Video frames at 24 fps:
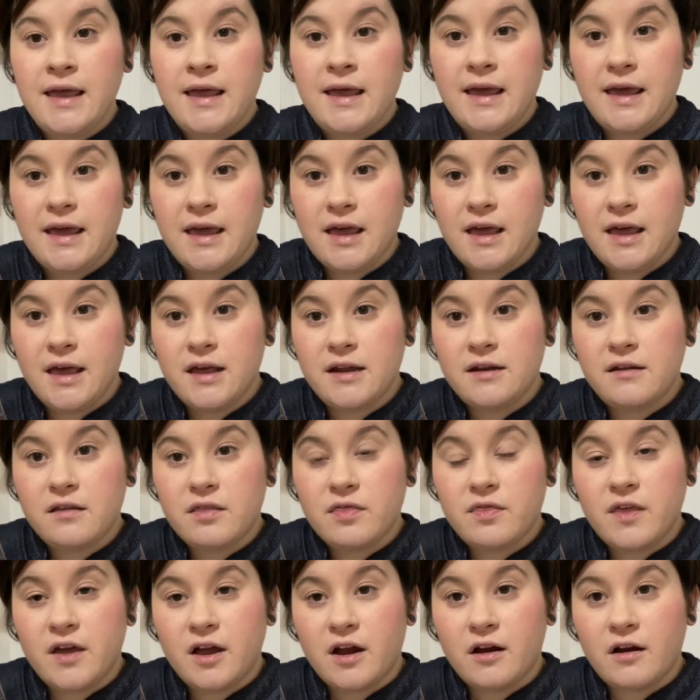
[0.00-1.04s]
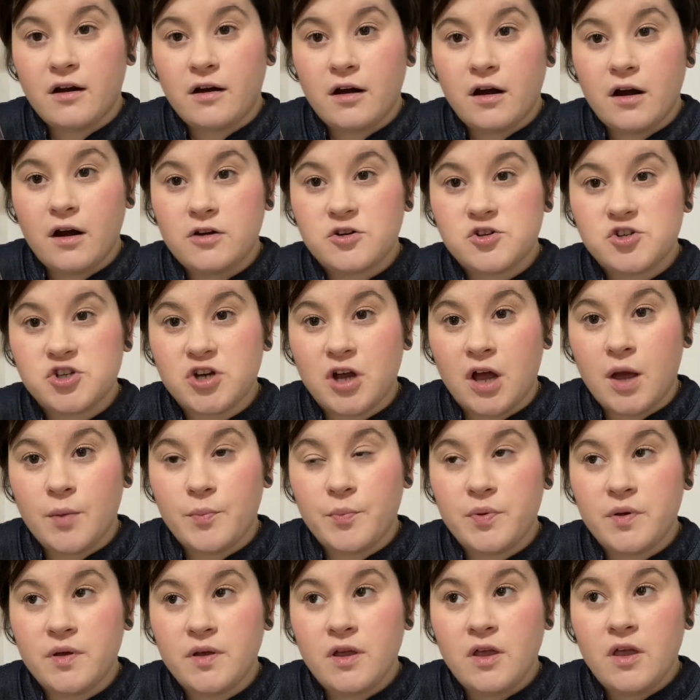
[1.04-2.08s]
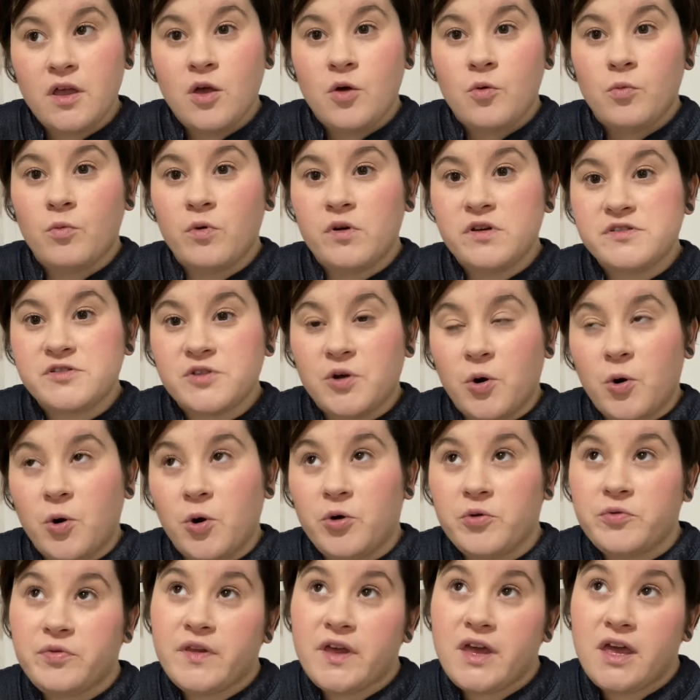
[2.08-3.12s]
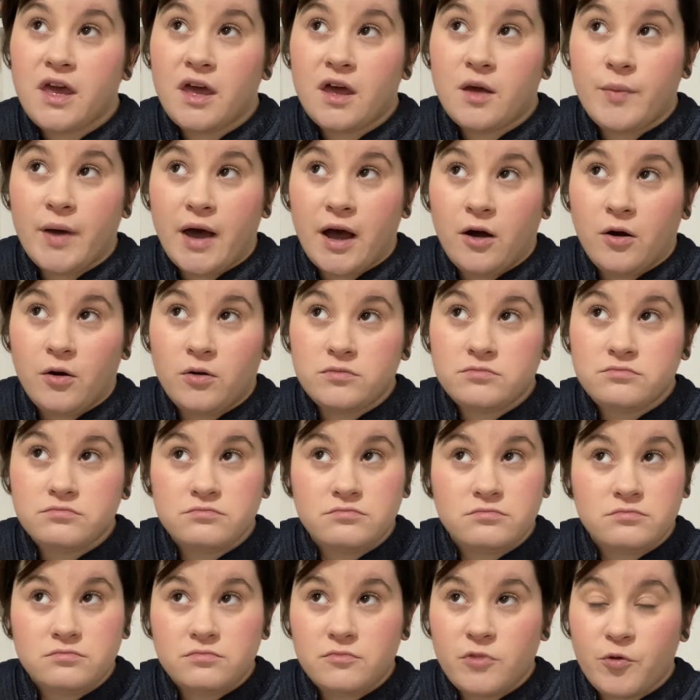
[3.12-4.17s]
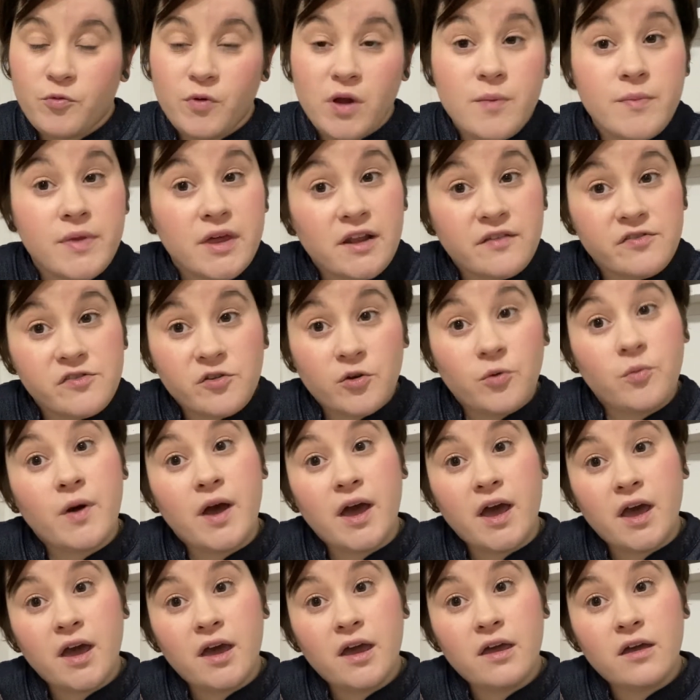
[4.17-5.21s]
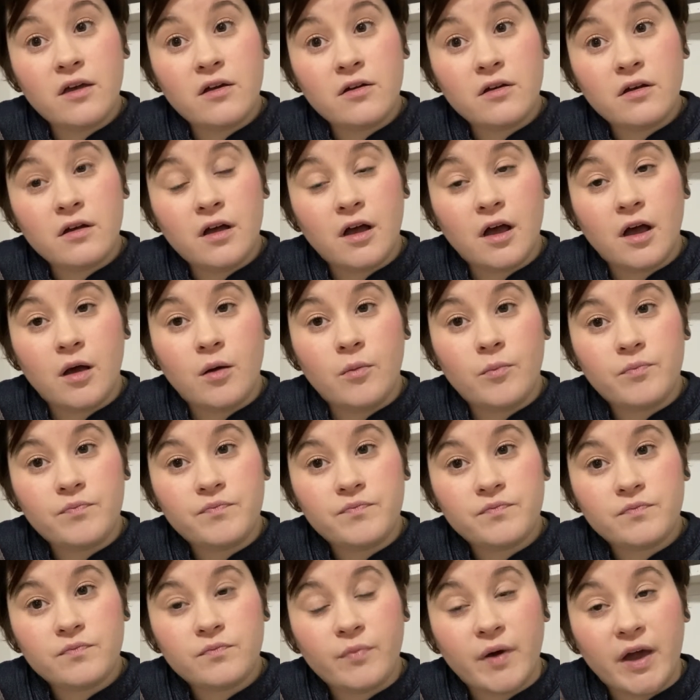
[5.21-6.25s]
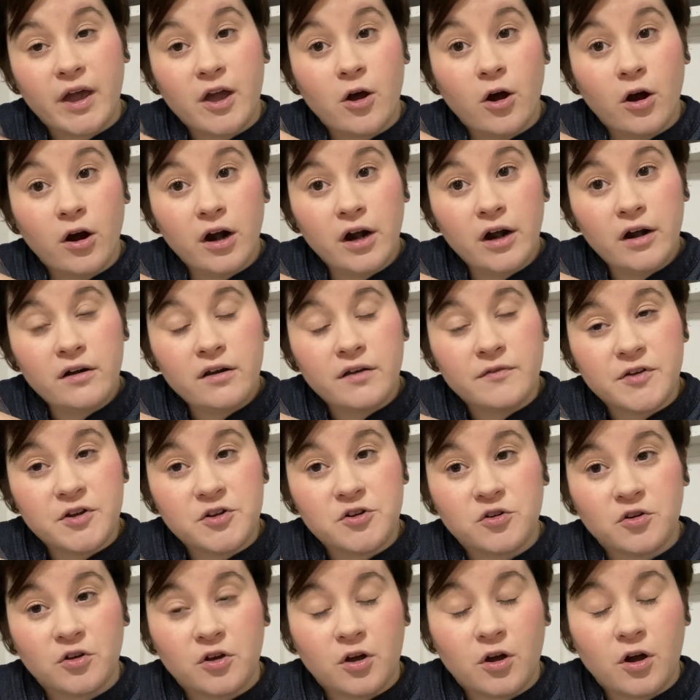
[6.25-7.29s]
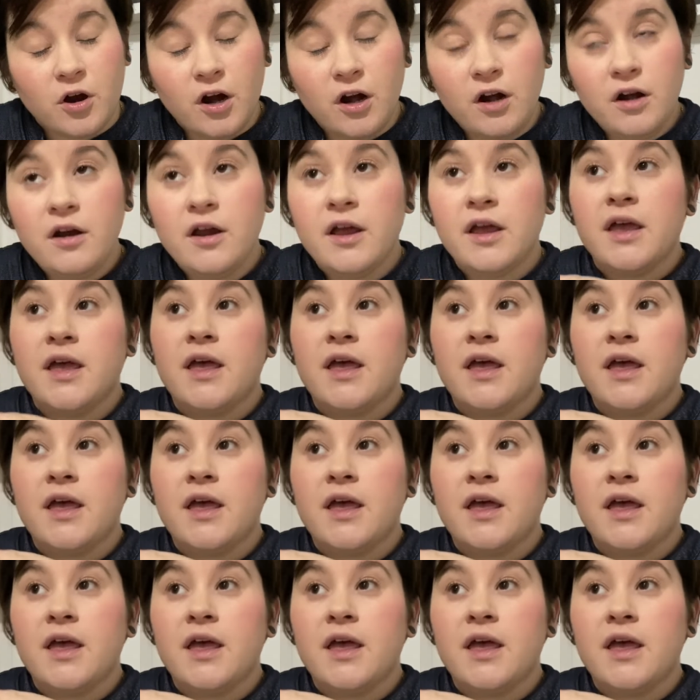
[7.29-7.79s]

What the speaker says: and their shop was only about 3 minutes away by car, if you took a car.